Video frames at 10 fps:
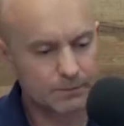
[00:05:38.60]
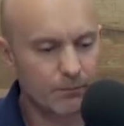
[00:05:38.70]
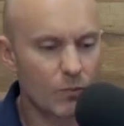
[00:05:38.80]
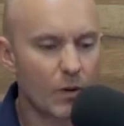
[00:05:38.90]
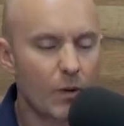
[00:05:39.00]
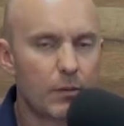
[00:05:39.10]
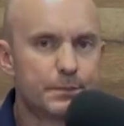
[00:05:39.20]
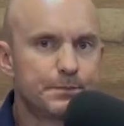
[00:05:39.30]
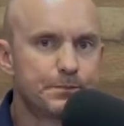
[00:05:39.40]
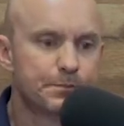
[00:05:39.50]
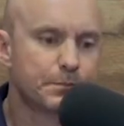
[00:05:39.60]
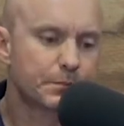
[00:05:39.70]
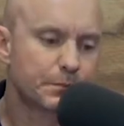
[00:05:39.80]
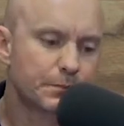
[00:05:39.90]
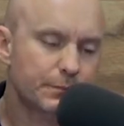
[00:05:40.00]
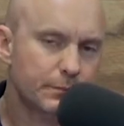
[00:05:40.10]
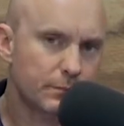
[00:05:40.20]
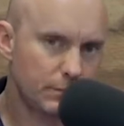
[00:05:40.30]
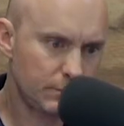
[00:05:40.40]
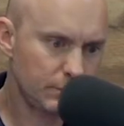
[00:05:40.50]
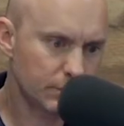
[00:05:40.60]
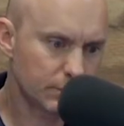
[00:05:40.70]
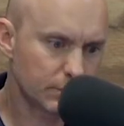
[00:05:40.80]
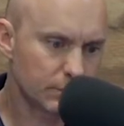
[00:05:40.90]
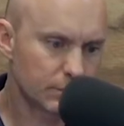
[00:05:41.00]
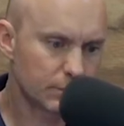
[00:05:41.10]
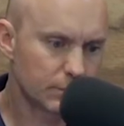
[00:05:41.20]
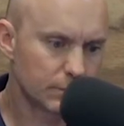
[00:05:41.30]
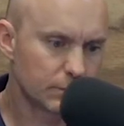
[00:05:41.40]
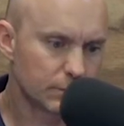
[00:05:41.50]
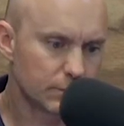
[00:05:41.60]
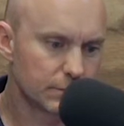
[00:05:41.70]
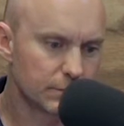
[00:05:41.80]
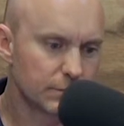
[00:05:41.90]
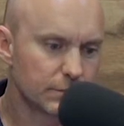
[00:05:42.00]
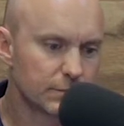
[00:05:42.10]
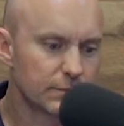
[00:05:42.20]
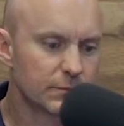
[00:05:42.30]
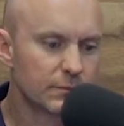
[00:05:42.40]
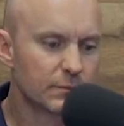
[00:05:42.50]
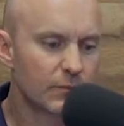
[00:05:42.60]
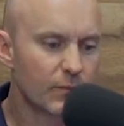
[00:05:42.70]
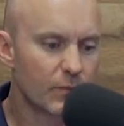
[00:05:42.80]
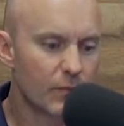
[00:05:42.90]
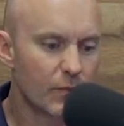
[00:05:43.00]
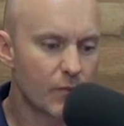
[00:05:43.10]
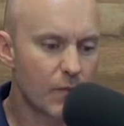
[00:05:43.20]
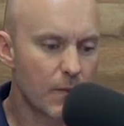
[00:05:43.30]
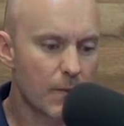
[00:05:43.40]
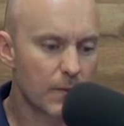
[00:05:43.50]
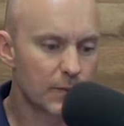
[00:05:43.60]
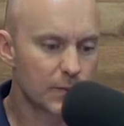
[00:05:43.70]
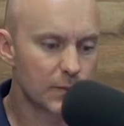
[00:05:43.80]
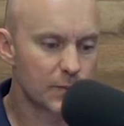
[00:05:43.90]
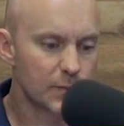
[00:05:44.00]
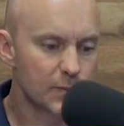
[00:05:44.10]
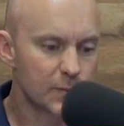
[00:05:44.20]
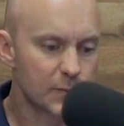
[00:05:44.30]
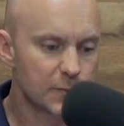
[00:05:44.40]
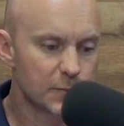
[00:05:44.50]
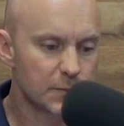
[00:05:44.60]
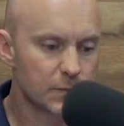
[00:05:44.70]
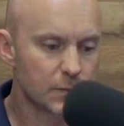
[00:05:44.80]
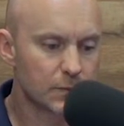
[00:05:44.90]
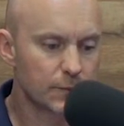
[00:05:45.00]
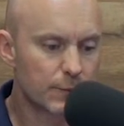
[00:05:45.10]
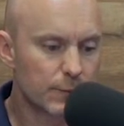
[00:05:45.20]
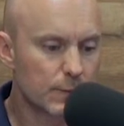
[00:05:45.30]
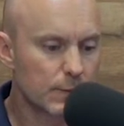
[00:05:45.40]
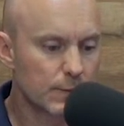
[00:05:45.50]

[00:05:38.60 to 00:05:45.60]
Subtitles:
[no speech]